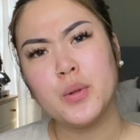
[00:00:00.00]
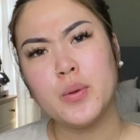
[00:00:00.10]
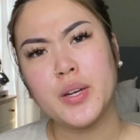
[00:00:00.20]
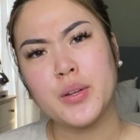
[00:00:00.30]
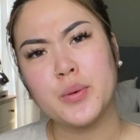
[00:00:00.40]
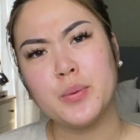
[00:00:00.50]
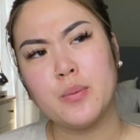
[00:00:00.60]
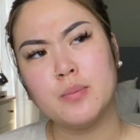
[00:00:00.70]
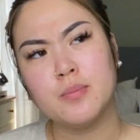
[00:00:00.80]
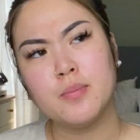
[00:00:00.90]
what do I do?
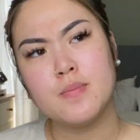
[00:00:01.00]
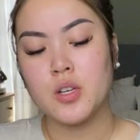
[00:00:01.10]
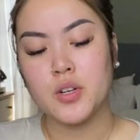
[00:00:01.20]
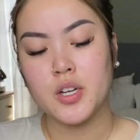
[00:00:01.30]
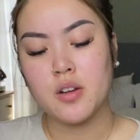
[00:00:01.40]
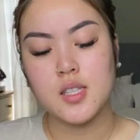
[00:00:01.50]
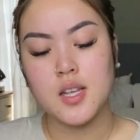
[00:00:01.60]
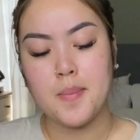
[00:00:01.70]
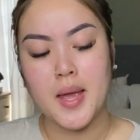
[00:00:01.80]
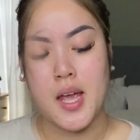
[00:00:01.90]
Toner, you
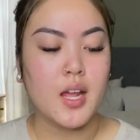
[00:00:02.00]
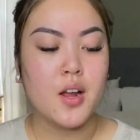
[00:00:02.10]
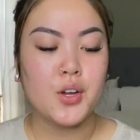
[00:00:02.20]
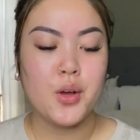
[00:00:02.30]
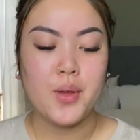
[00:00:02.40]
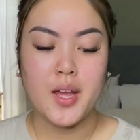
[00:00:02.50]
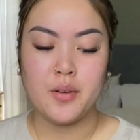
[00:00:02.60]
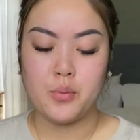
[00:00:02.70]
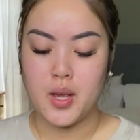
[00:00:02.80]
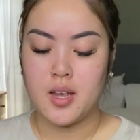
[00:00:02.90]
see me. Then I'll go
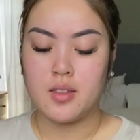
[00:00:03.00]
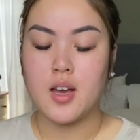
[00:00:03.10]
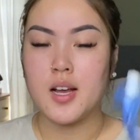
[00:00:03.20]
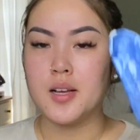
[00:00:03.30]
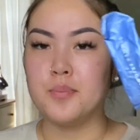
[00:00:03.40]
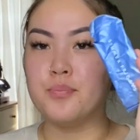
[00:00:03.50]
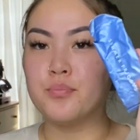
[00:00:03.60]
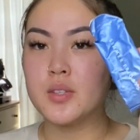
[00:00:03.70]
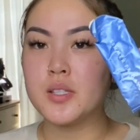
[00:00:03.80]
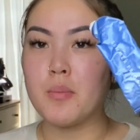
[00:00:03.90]
in with
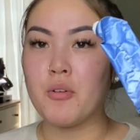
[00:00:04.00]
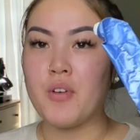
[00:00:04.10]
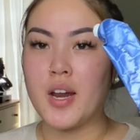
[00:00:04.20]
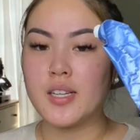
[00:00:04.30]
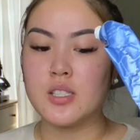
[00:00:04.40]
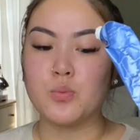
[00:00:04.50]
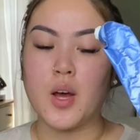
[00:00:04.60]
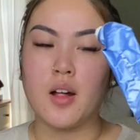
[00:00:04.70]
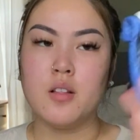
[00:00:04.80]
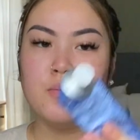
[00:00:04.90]
Summer Fridays as
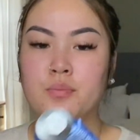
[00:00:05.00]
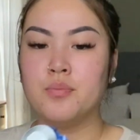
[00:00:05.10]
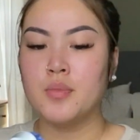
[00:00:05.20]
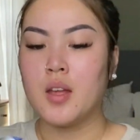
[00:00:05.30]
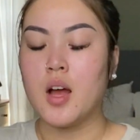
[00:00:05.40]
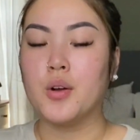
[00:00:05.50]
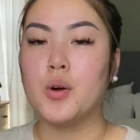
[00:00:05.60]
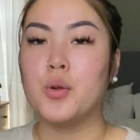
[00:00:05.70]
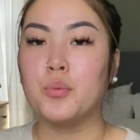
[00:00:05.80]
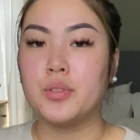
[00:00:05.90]
well. I'll
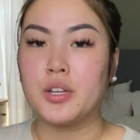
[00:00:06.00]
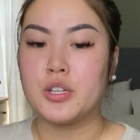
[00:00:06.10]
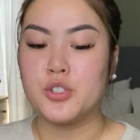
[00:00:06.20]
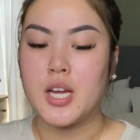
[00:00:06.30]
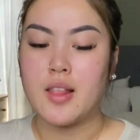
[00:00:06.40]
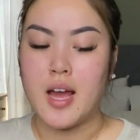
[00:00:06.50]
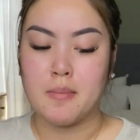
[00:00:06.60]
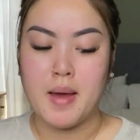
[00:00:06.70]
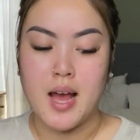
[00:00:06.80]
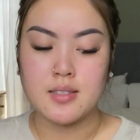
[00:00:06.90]
go in with their jet lag
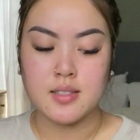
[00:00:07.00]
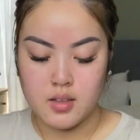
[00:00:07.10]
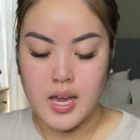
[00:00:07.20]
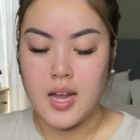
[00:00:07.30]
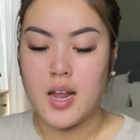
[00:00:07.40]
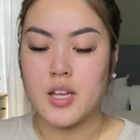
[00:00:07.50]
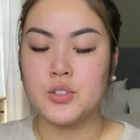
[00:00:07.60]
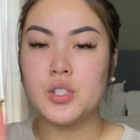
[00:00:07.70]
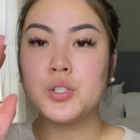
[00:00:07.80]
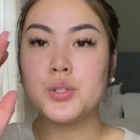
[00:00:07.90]
mask, and I
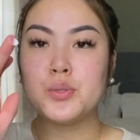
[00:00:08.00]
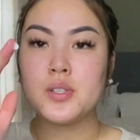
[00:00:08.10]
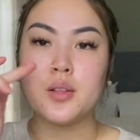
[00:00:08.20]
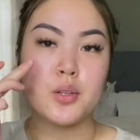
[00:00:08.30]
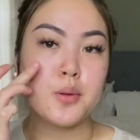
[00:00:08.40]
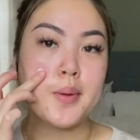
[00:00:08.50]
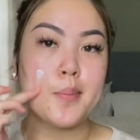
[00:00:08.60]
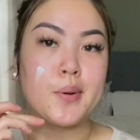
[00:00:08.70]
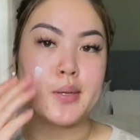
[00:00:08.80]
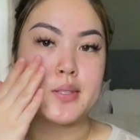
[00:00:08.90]
just use a little bit
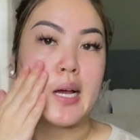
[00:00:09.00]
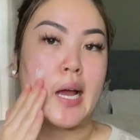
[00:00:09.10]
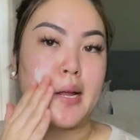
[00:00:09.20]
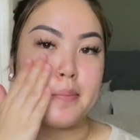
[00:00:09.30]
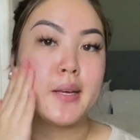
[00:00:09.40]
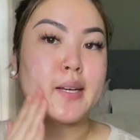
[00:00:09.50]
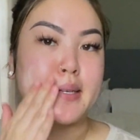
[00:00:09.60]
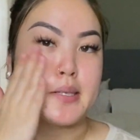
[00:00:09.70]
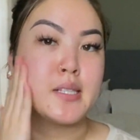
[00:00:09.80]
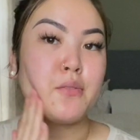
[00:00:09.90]
per side
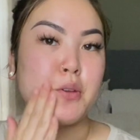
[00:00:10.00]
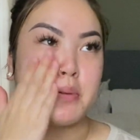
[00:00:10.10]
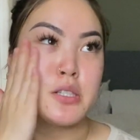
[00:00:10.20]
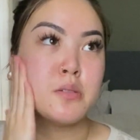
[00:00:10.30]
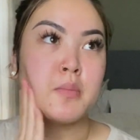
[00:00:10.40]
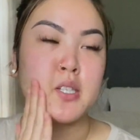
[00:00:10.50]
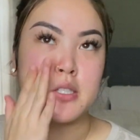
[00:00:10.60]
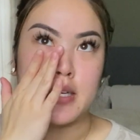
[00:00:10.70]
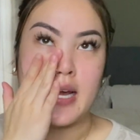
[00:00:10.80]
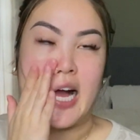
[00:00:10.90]
because if you put too much
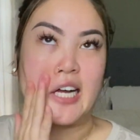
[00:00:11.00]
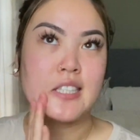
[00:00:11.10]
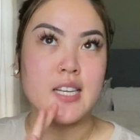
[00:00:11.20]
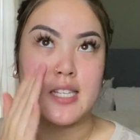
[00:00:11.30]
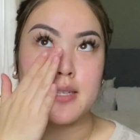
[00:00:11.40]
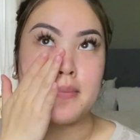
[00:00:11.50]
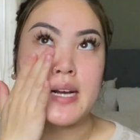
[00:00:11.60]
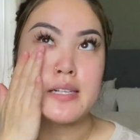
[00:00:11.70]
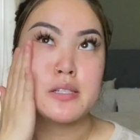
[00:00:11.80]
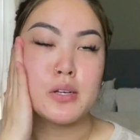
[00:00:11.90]
it acts as a
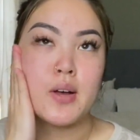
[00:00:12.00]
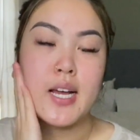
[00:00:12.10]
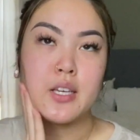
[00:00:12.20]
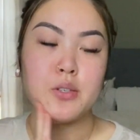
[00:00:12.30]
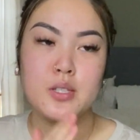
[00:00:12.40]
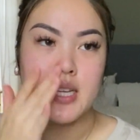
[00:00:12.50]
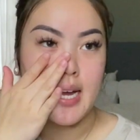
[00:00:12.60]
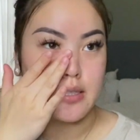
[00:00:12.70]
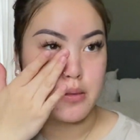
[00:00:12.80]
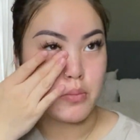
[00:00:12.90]
mask, so I use it
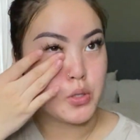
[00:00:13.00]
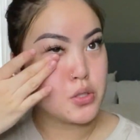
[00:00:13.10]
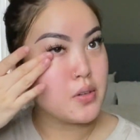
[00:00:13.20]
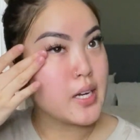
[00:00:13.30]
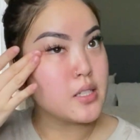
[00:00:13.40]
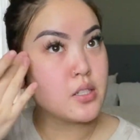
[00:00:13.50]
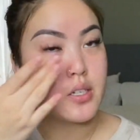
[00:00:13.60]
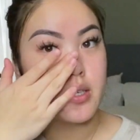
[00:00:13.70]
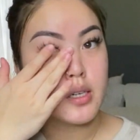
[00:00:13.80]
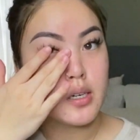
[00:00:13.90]
as a moisturizer